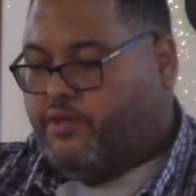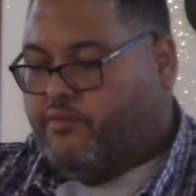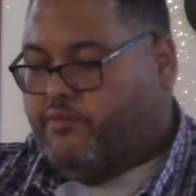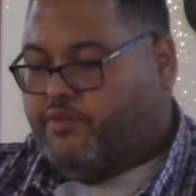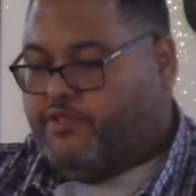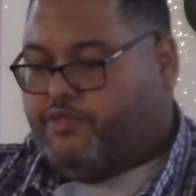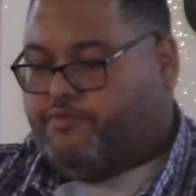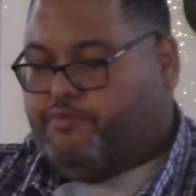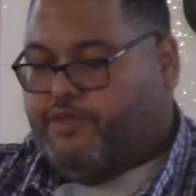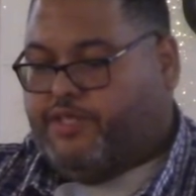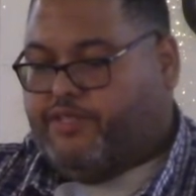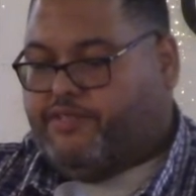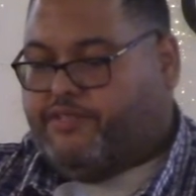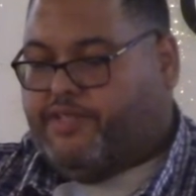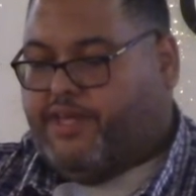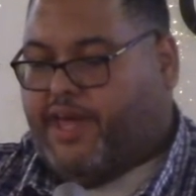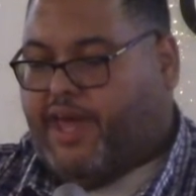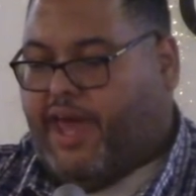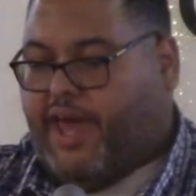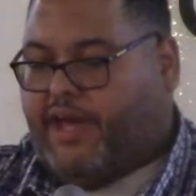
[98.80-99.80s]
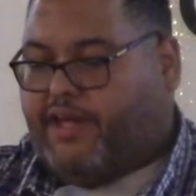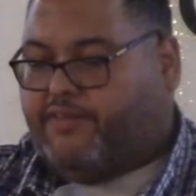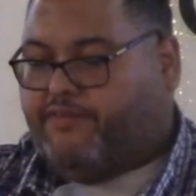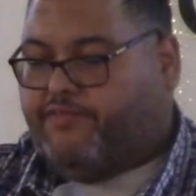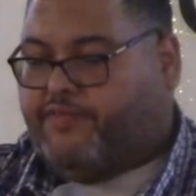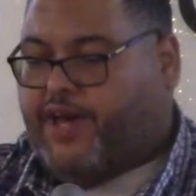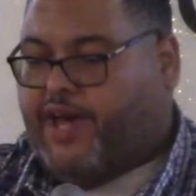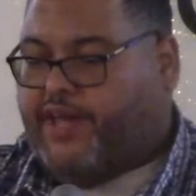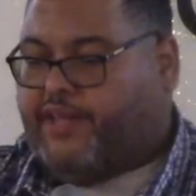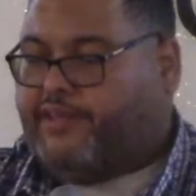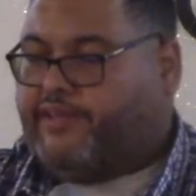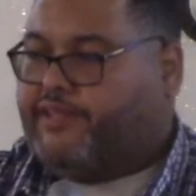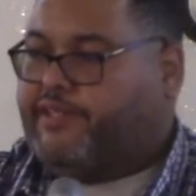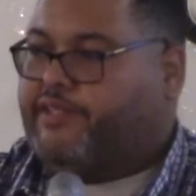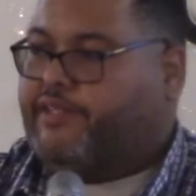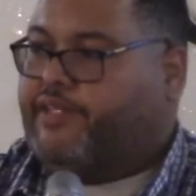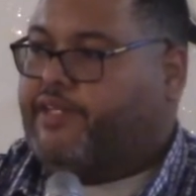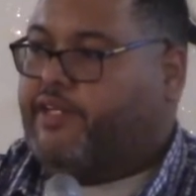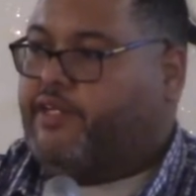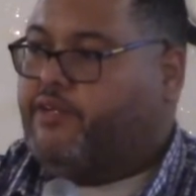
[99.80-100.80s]
which means to act
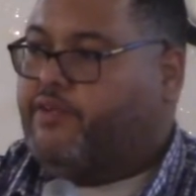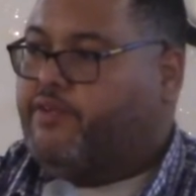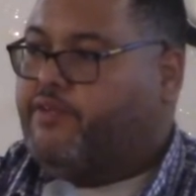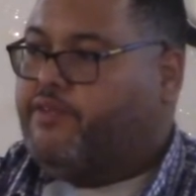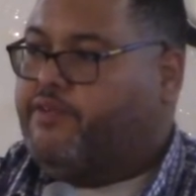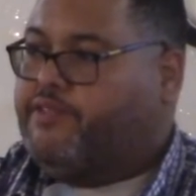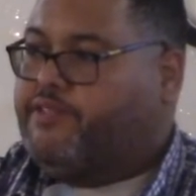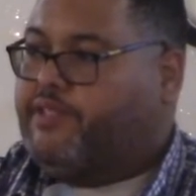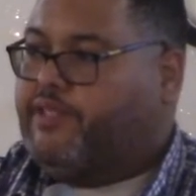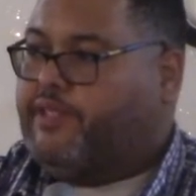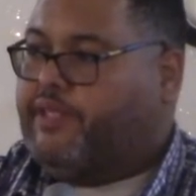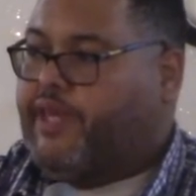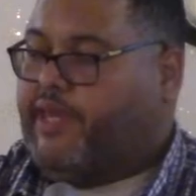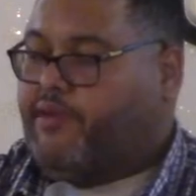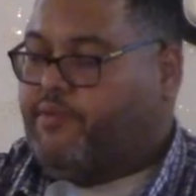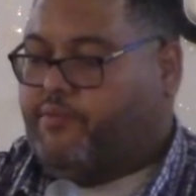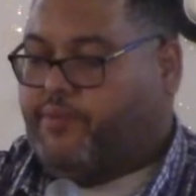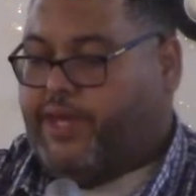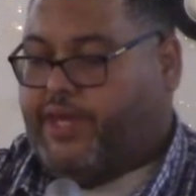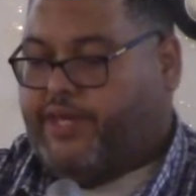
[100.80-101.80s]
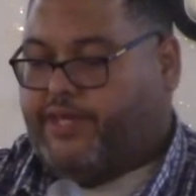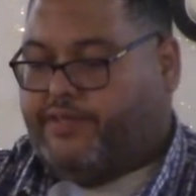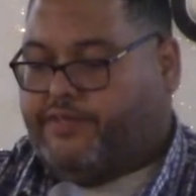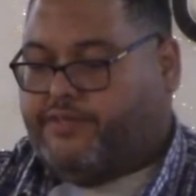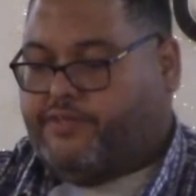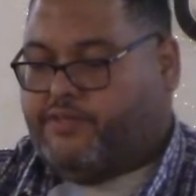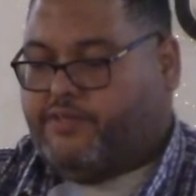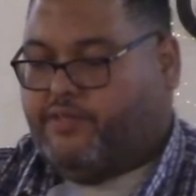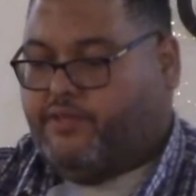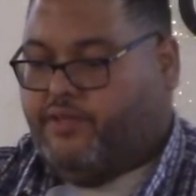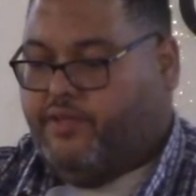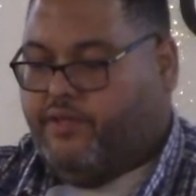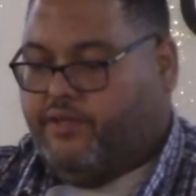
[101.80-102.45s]
violently, to lay waste,